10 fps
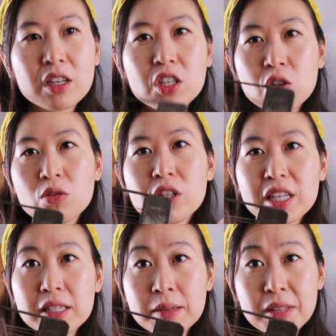you'll look
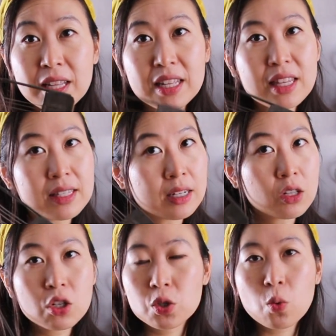at something like this and it
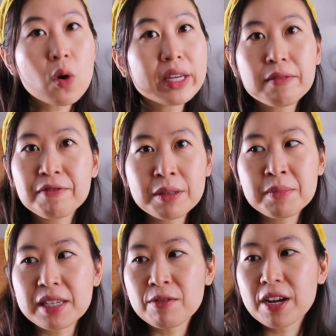looks quite
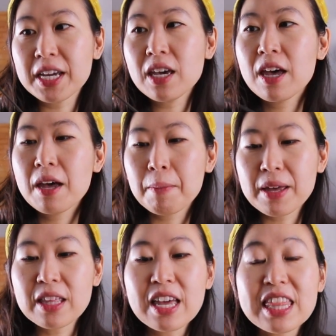flimsy, right?
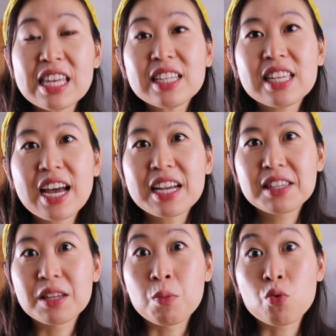But this has
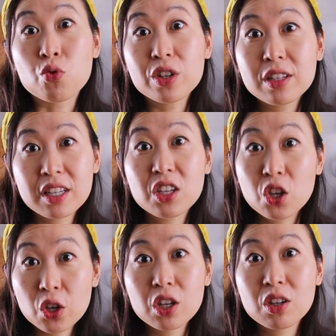some really
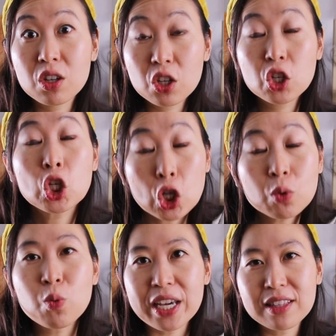good
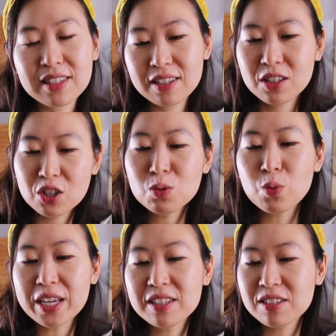weight
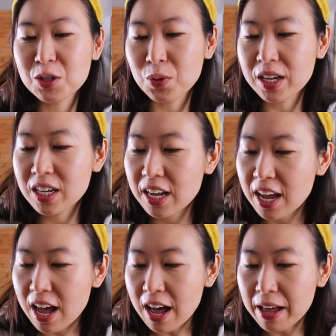to it.
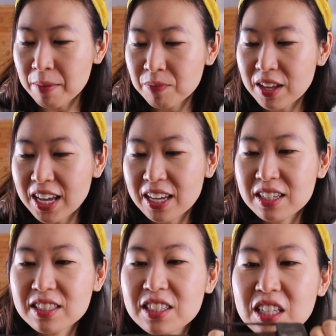
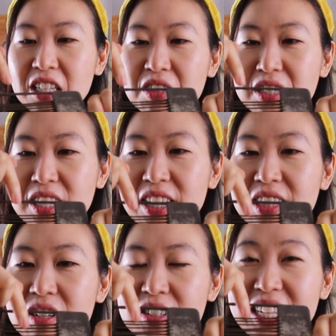And you'll see like
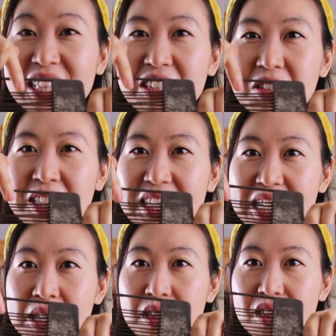there's like little
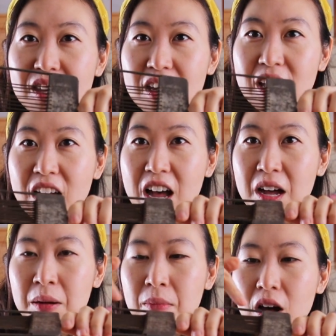teeth
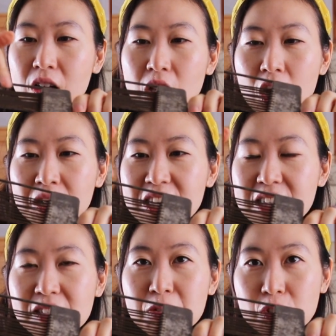along
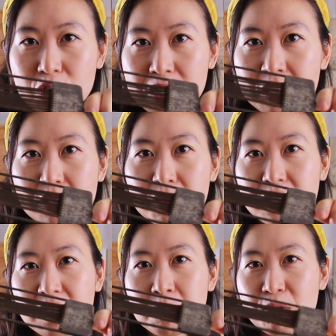these little strings, so it's
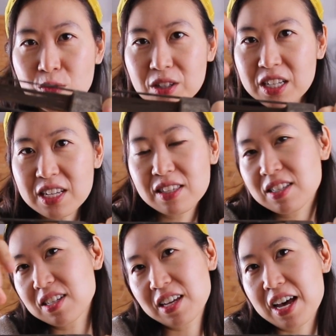gonna be really easy
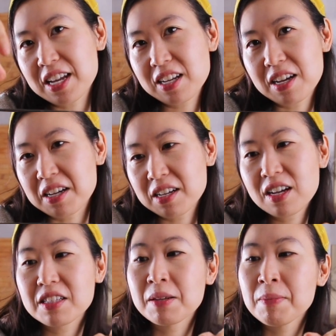to cut
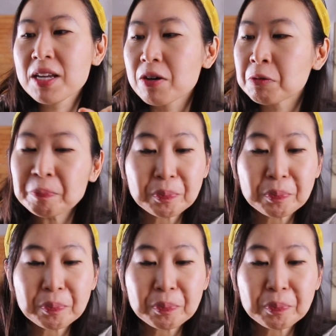a tomato.